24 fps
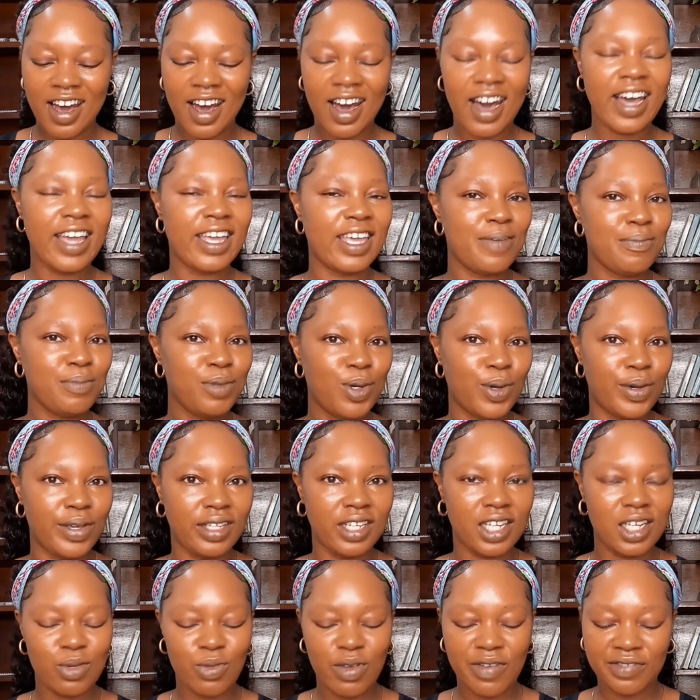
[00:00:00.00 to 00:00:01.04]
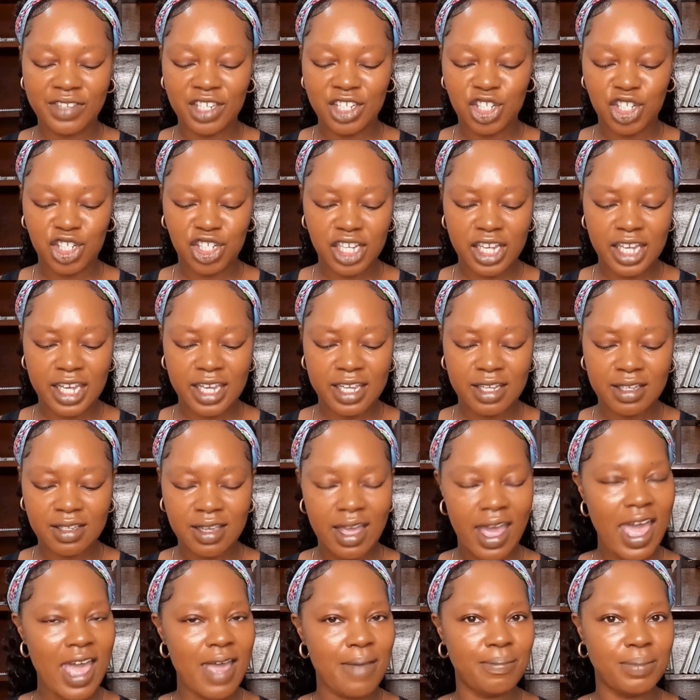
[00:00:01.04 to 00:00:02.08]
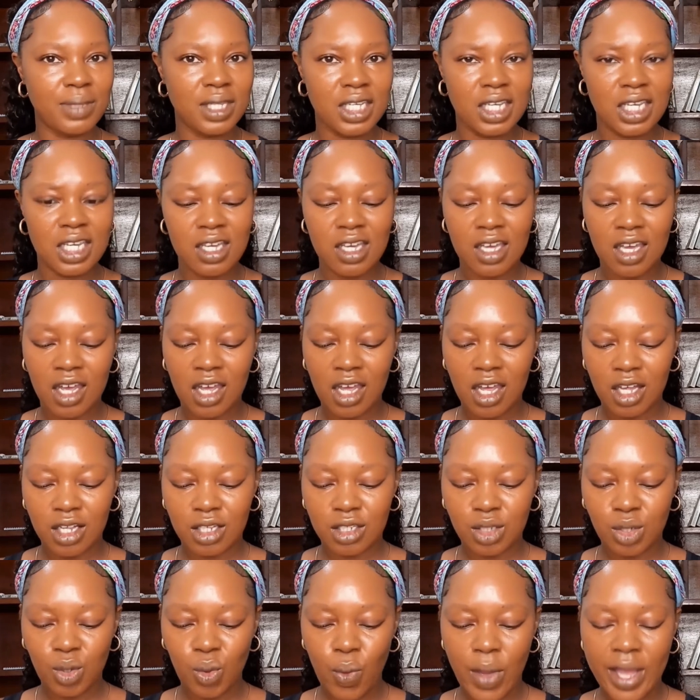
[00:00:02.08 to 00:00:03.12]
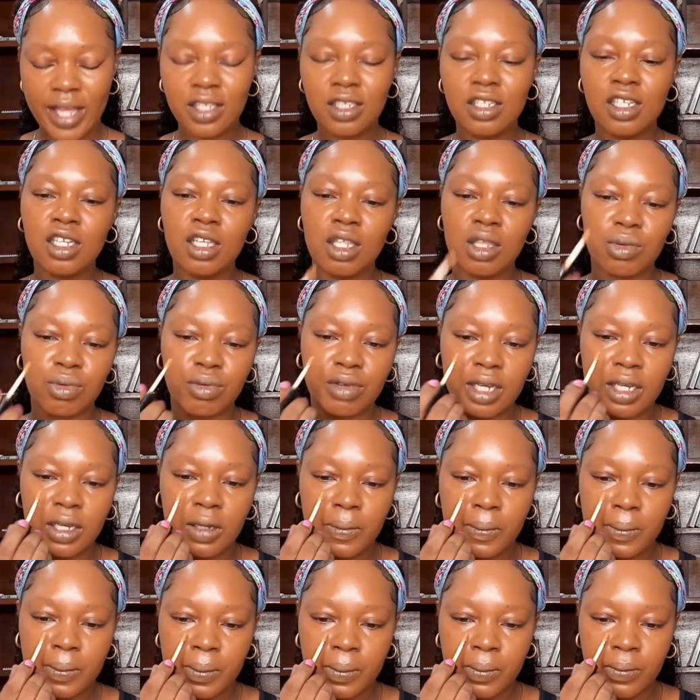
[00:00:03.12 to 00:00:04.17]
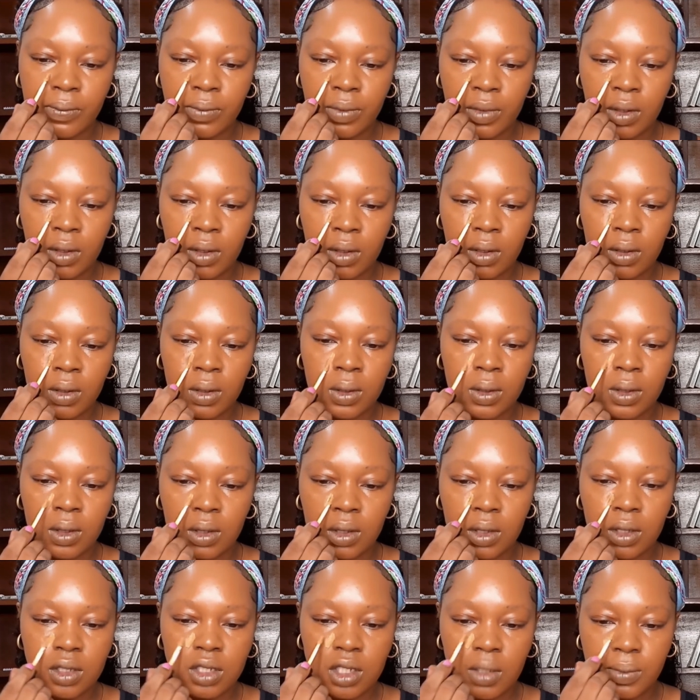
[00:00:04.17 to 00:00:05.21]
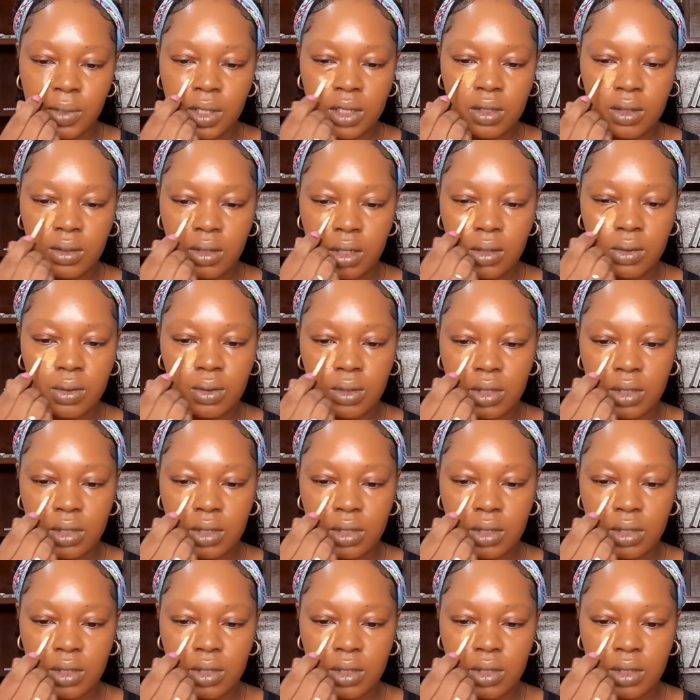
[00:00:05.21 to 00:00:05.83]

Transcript: I am going in with the shade MD23. So I'm just going to do